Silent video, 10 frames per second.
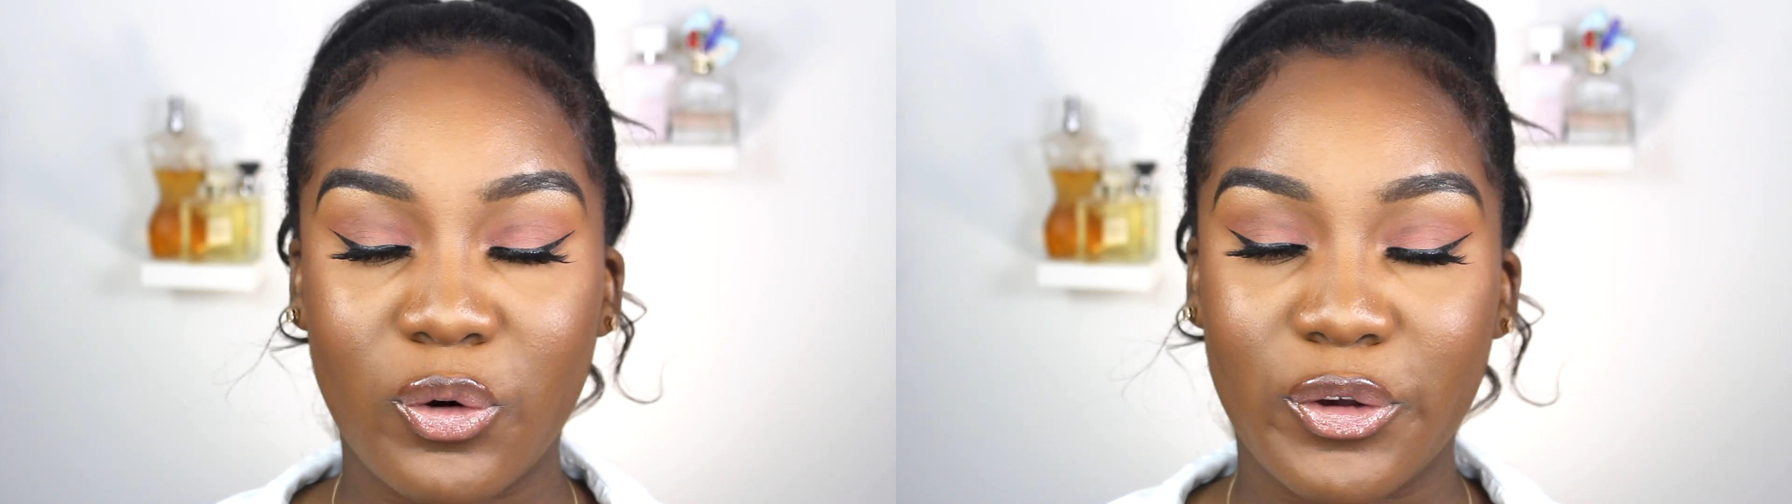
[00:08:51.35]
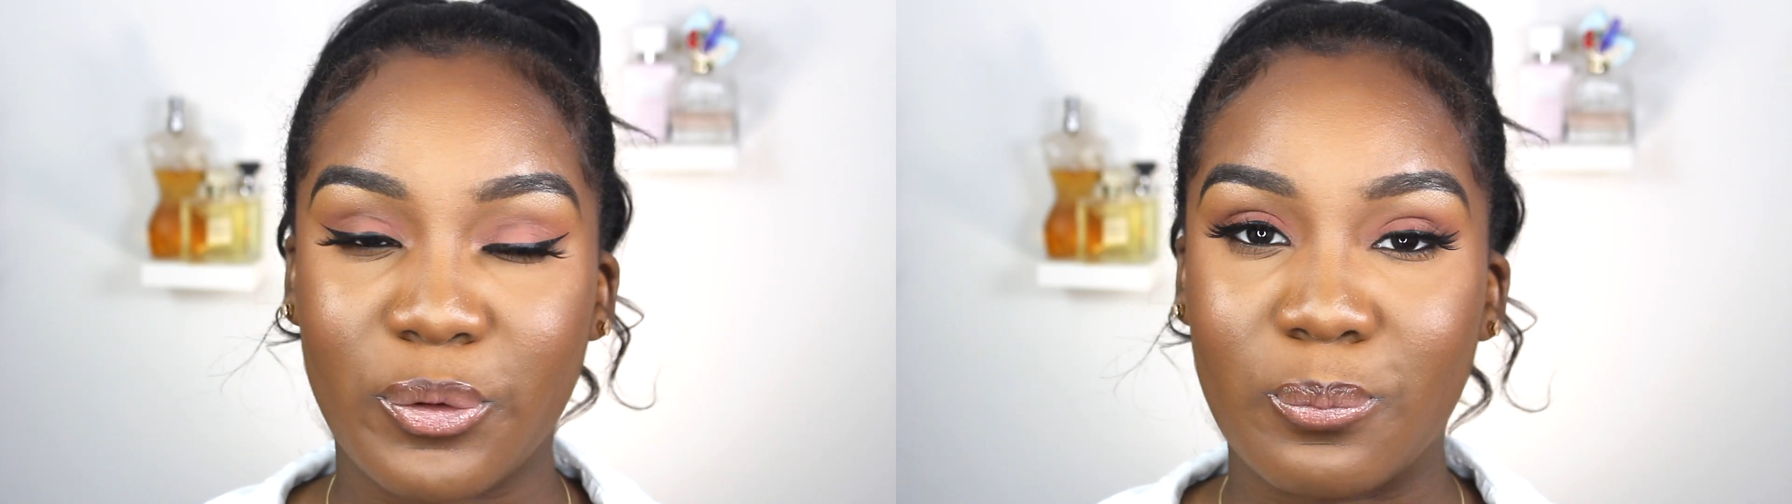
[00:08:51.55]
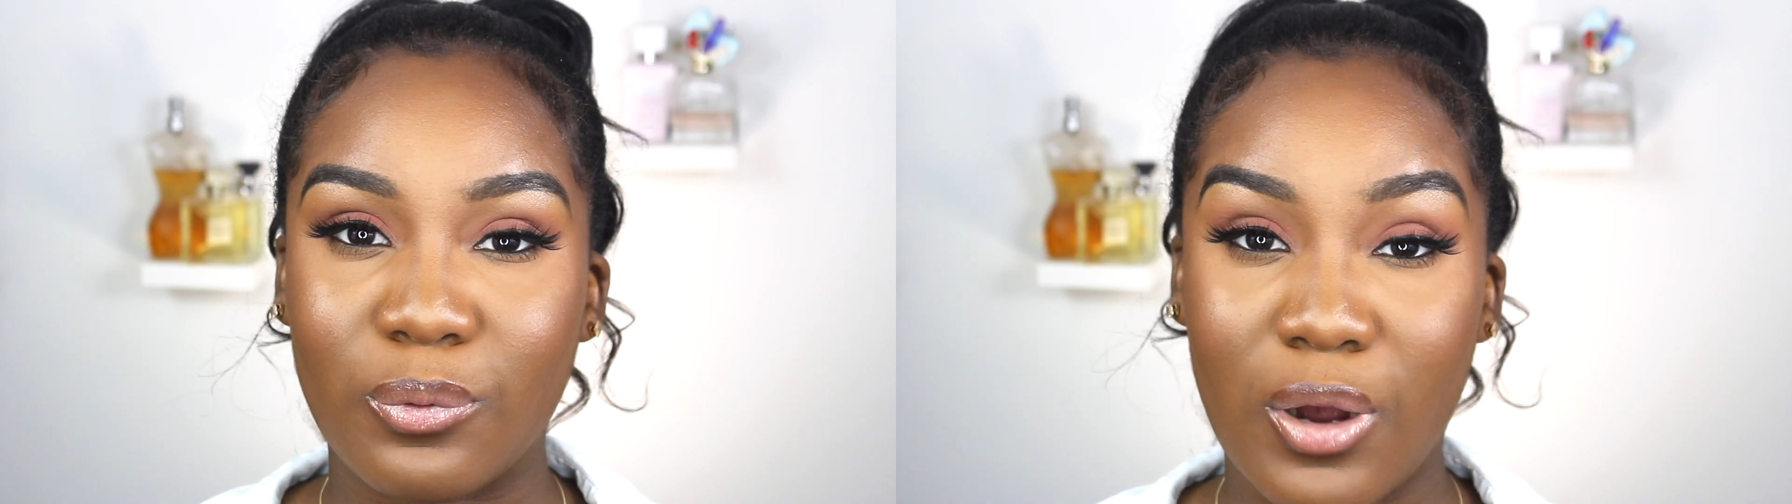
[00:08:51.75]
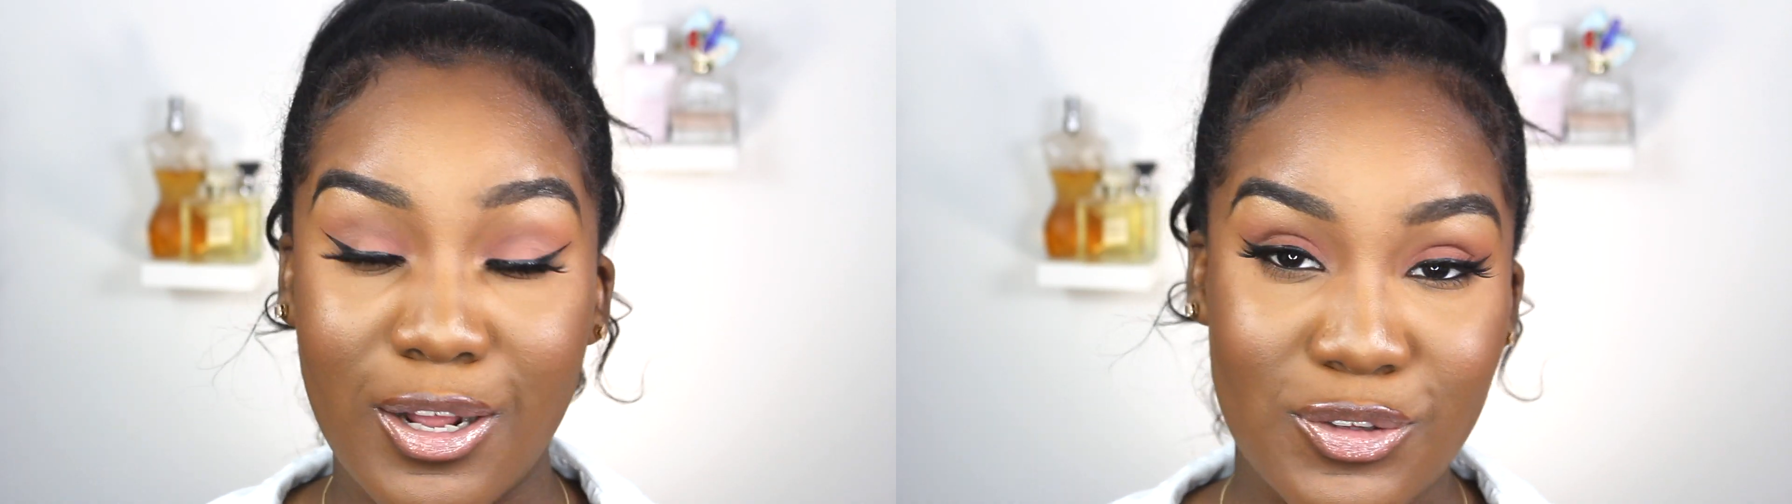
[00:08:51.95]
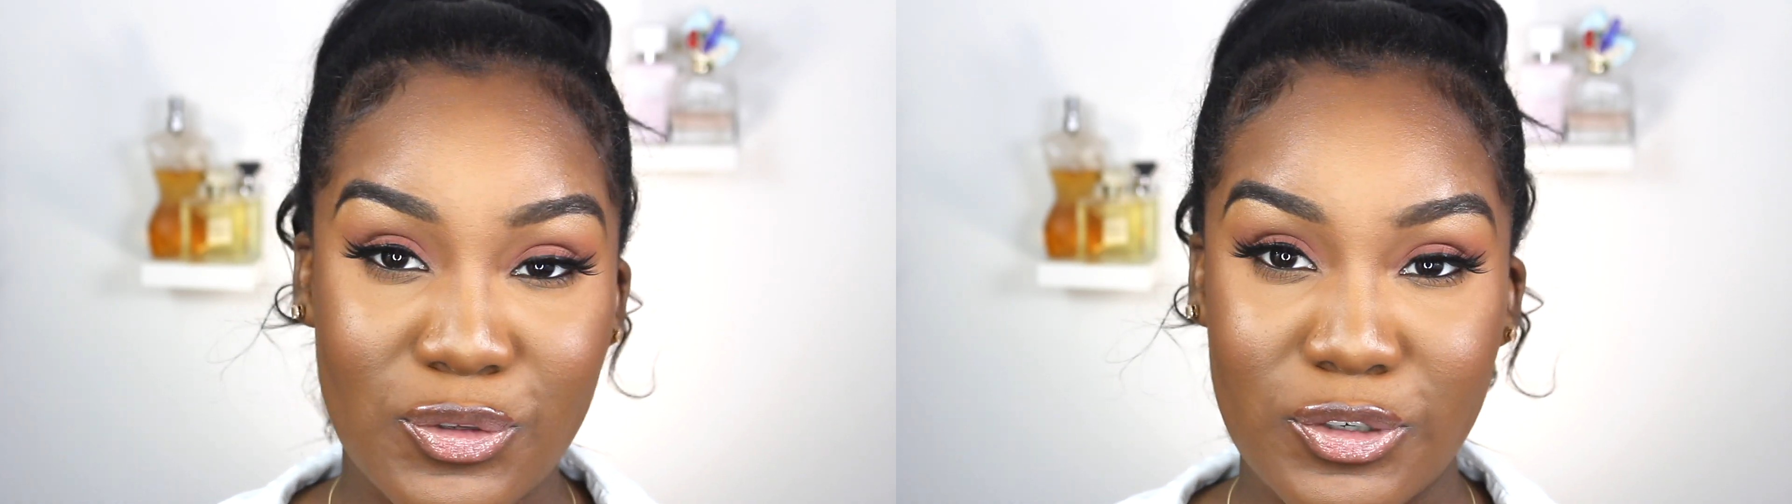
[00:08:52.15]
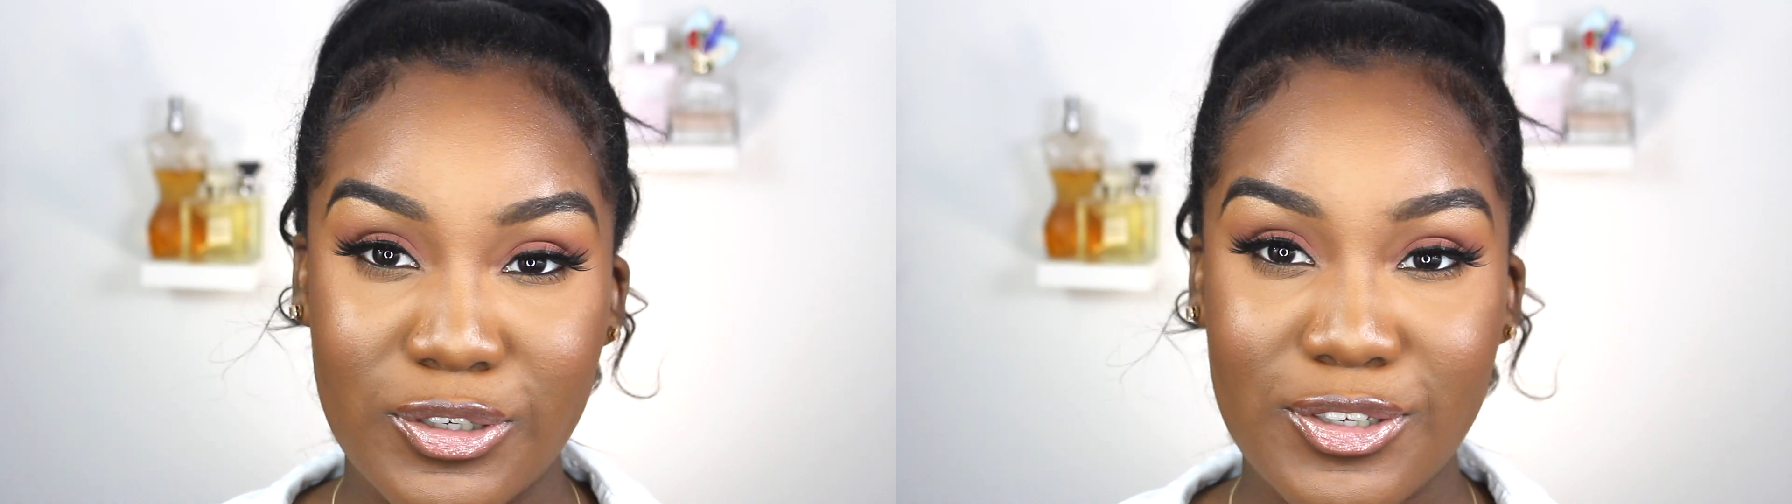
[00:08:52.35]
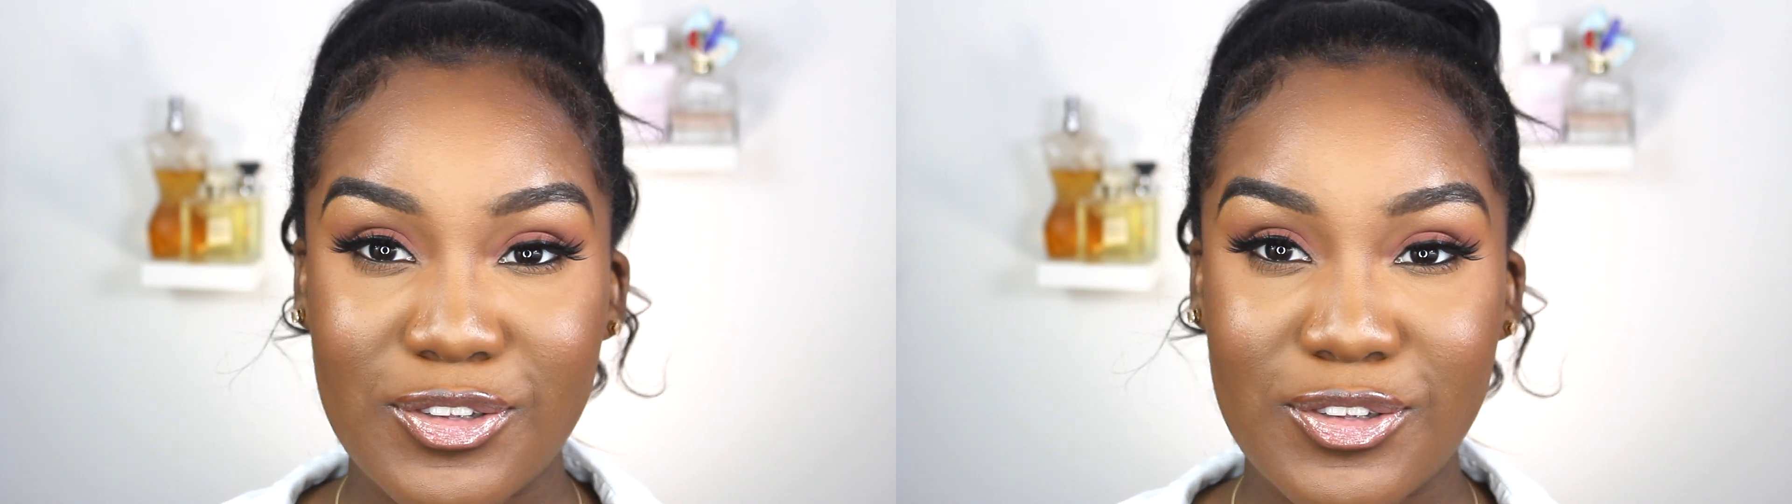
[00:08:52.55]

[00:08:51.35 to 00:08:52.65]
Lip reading: or your bronzer.